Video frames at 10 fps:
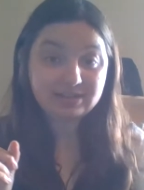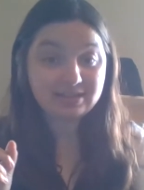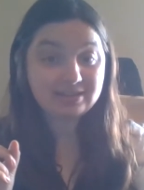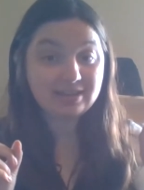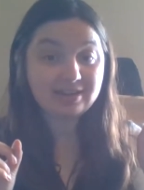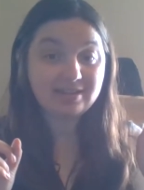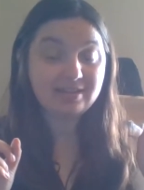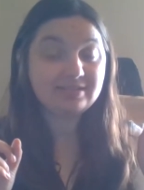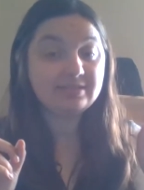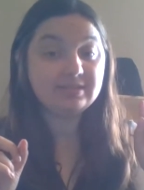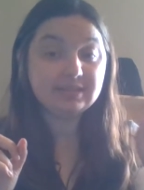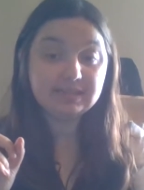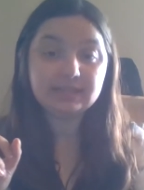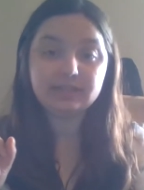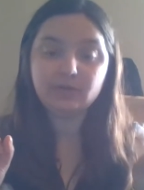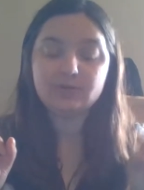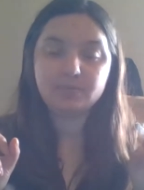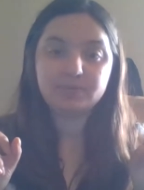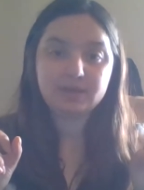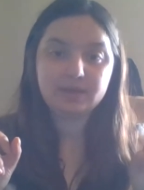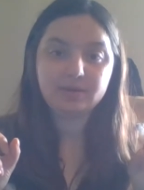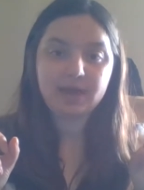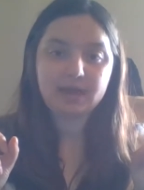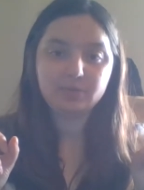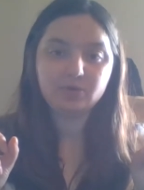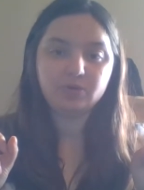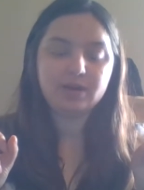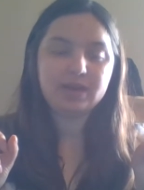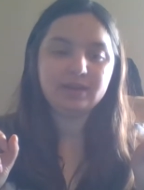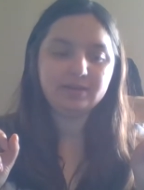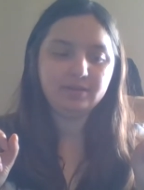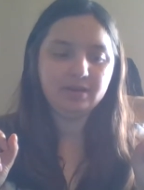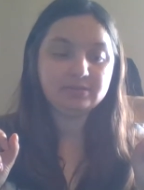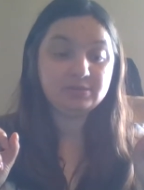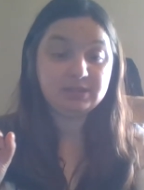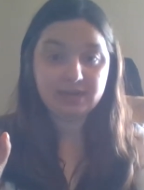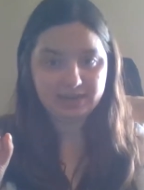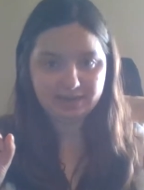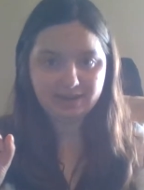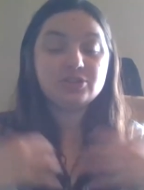and the second thing is dealing with a big animal in a setting.